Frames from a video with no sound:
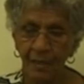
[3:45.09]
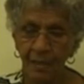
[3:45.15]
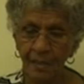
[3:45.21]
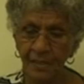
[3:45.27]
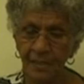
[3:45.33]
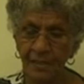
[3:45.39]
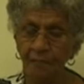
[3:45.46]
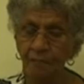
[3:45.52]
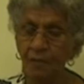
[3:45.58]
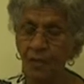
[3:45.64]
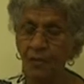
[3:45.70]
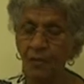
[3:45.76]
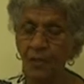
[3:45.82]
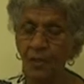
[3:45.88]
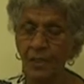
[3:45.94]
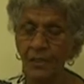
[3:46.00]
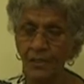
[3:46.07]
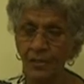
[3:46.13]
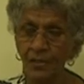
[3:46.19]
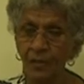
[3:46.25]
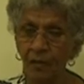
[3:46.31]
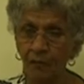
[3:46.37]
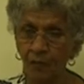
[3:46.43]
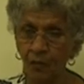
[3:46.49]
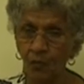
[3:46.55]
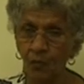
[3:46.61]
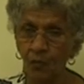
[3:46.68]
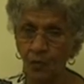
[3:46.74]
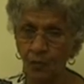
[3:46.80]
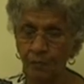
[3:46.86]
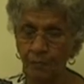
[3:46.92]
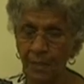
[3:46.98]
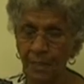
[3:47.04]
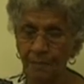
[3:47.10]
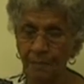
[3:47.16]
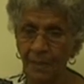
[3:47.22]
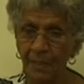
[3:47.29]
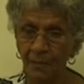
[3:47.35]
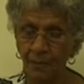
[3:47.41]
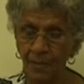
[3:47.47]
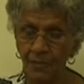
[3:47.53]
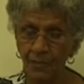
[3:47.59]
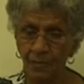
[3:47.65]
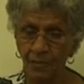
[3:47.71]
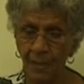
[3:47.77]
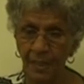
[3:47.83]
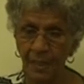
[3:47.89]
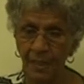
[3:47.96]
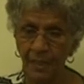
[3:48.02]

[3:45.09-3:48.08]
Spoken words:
He's given me the list of all the people he wants to ring,